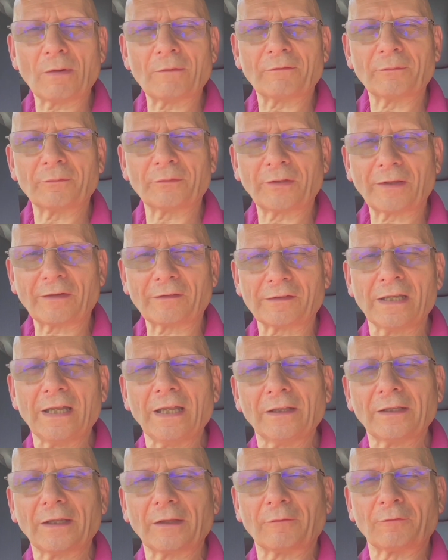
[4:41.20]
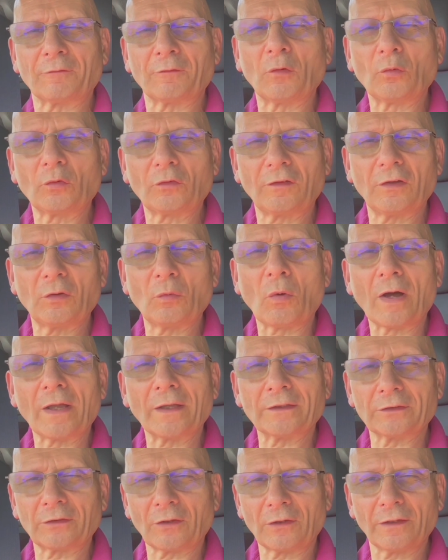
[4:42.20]
from Tesla. They're
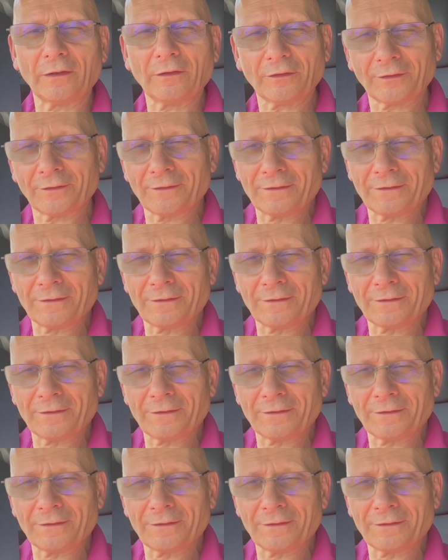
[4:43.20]
$41.